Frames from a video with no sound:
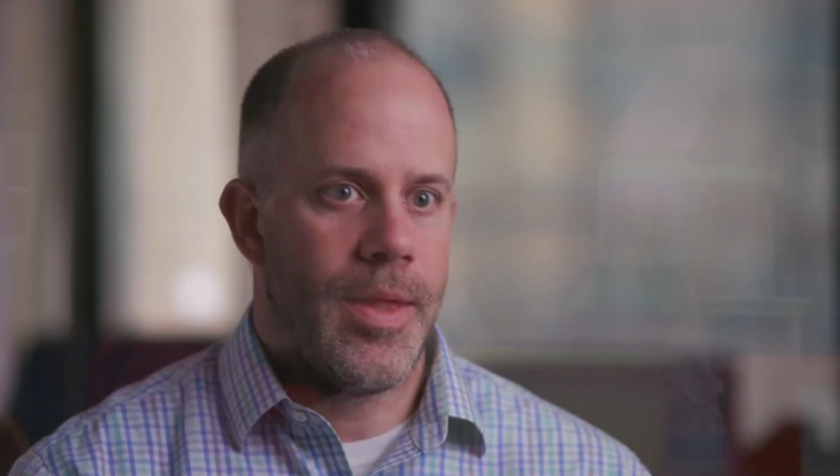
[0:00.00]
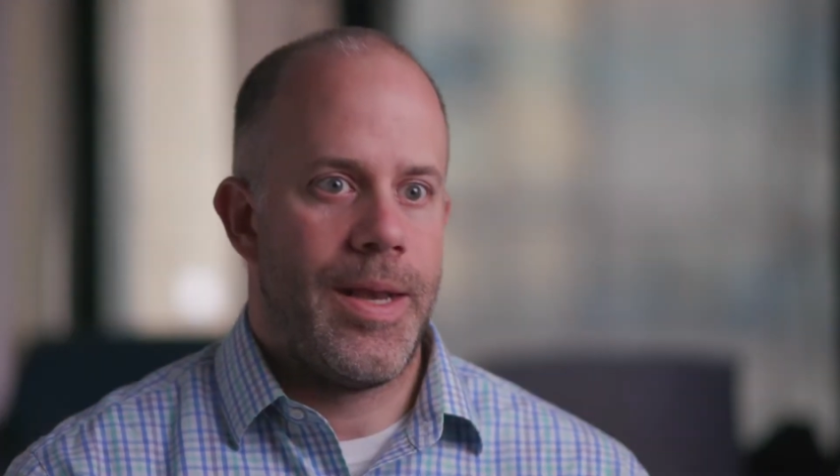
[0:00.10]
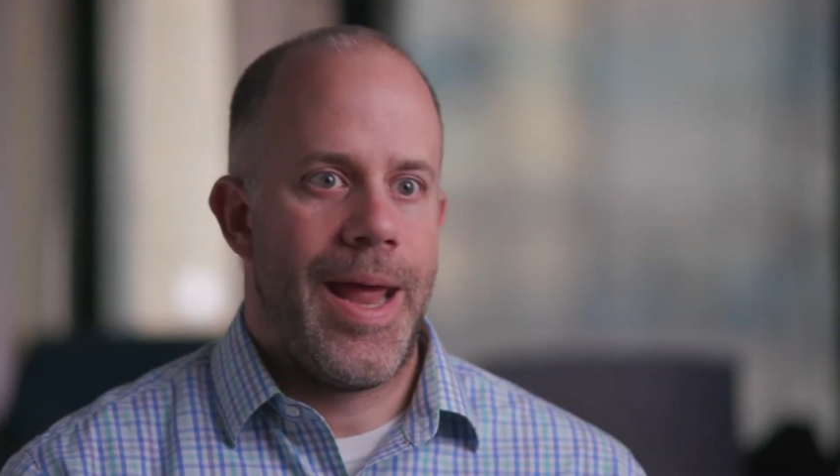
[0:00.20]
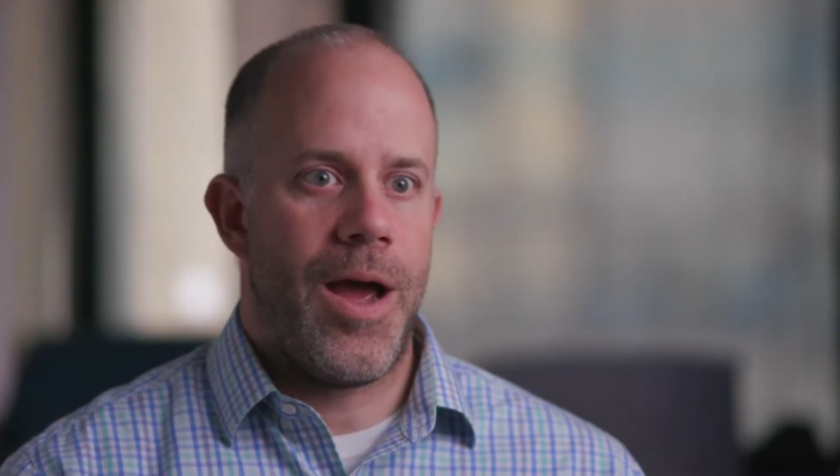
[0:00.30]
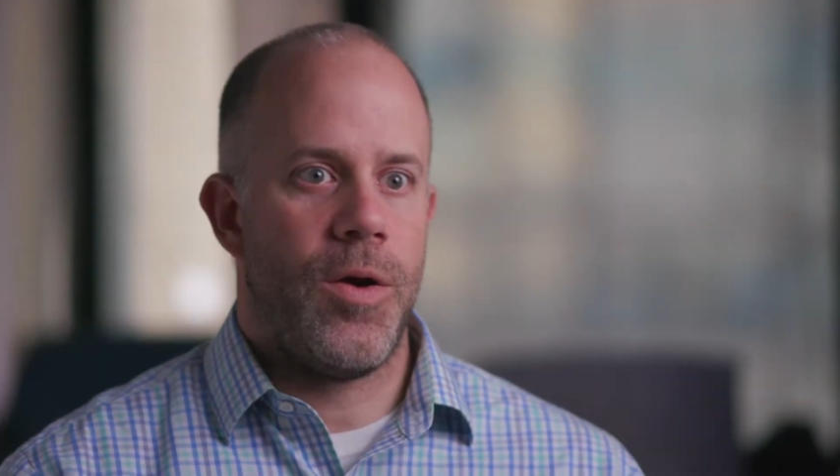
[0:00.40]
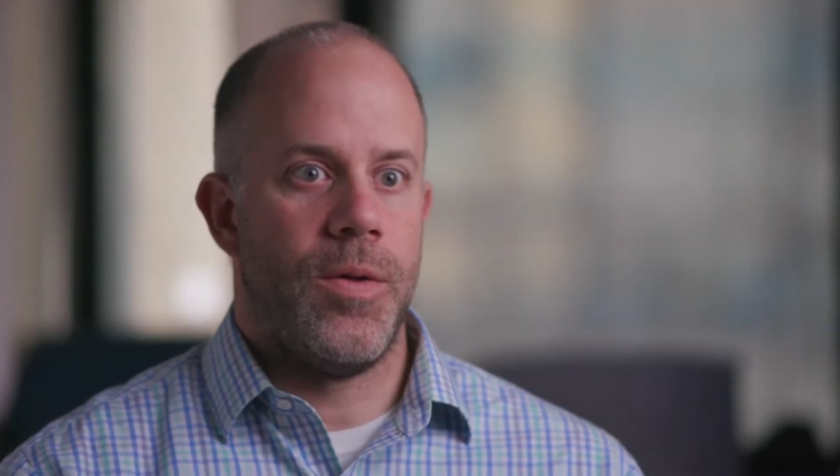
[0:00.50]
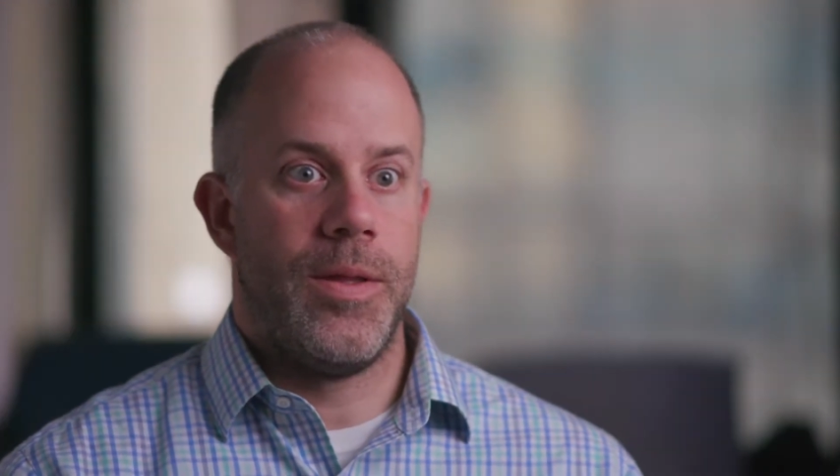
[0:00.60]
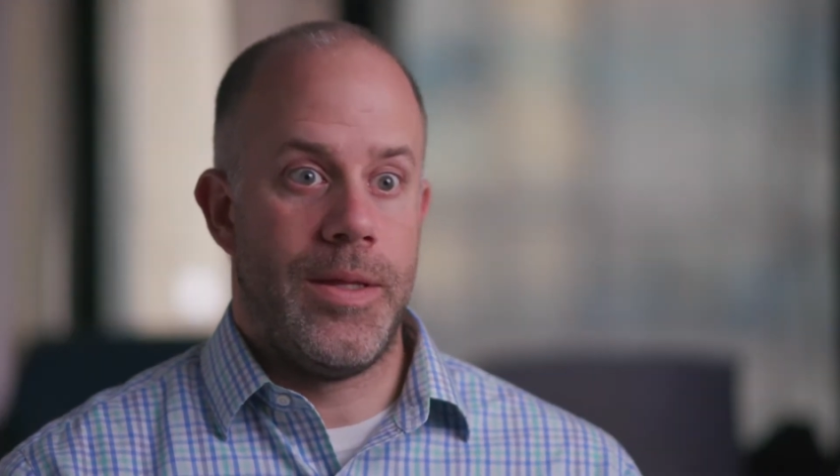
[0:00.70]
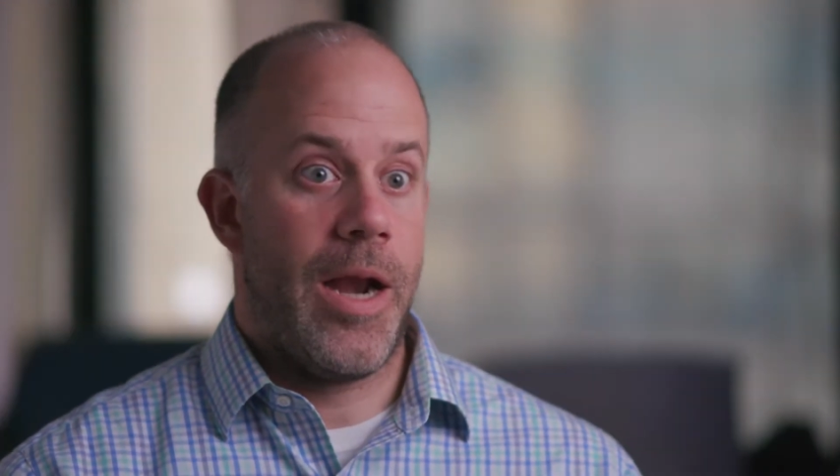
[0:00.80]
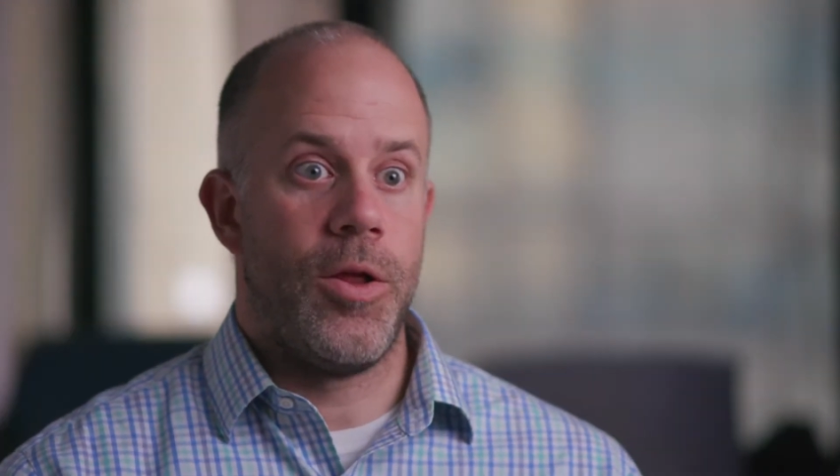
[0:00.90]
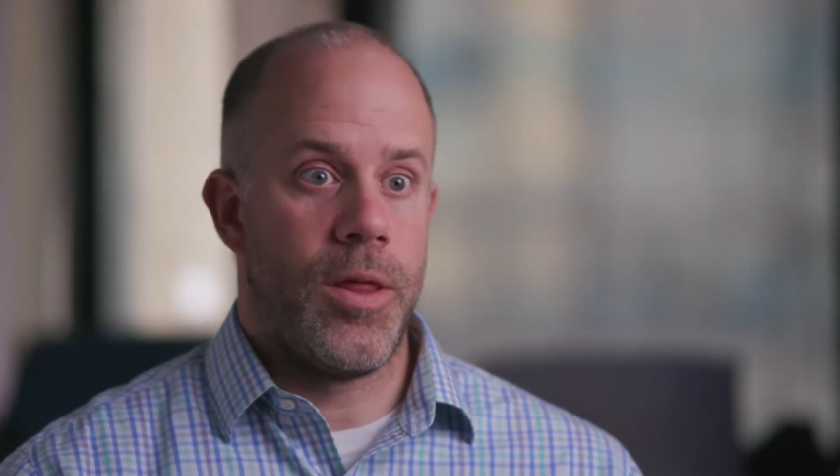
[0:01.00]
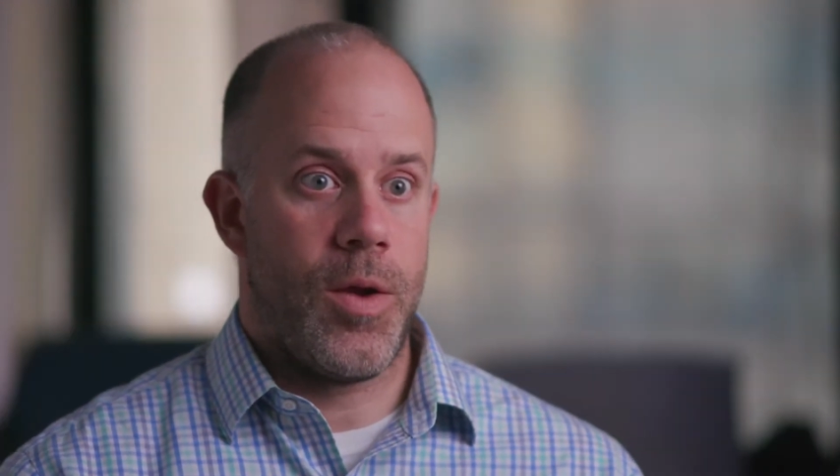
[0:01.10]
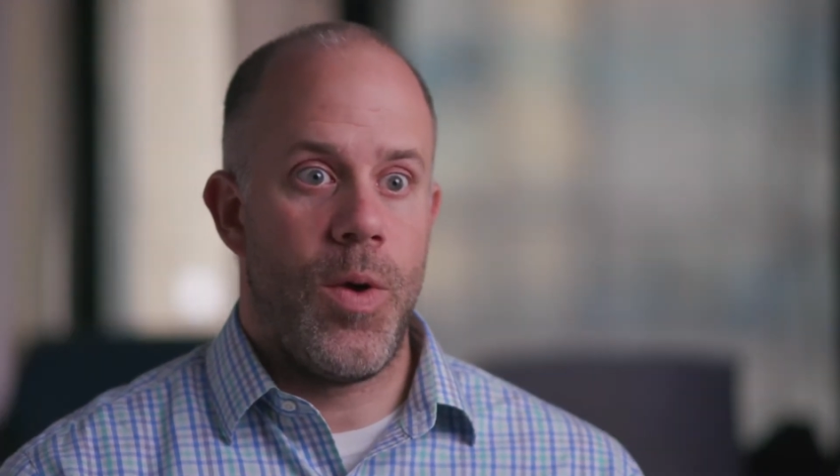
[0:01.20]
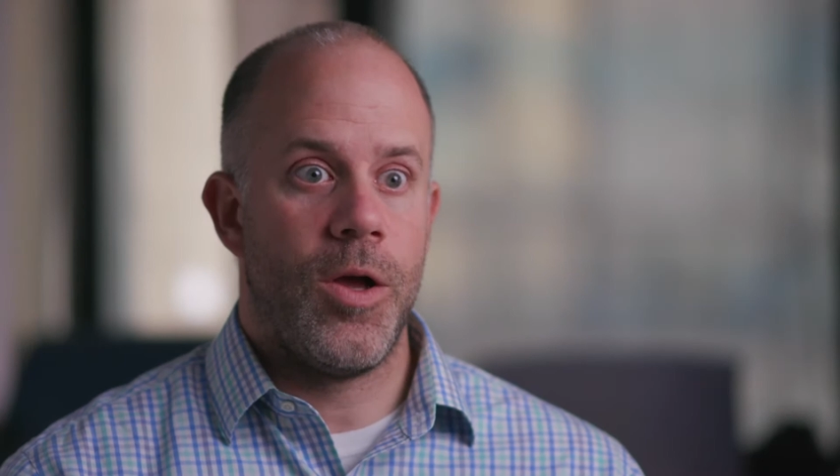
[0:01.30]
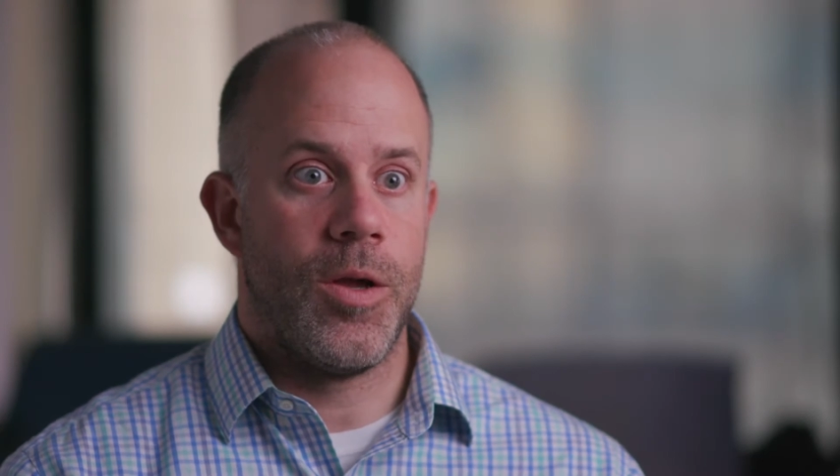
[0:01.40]
that now not only are
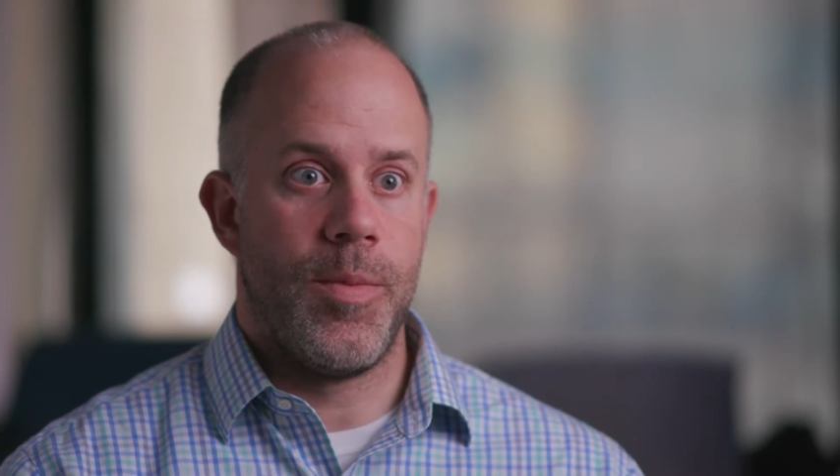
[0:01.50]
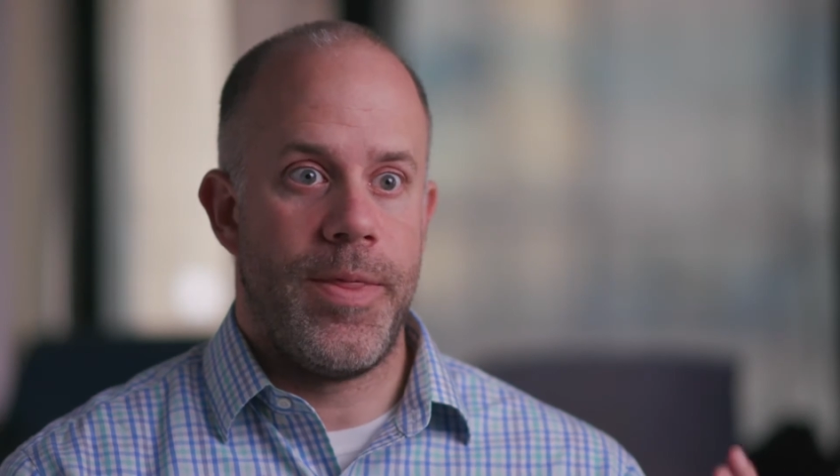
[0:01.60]
they welcome,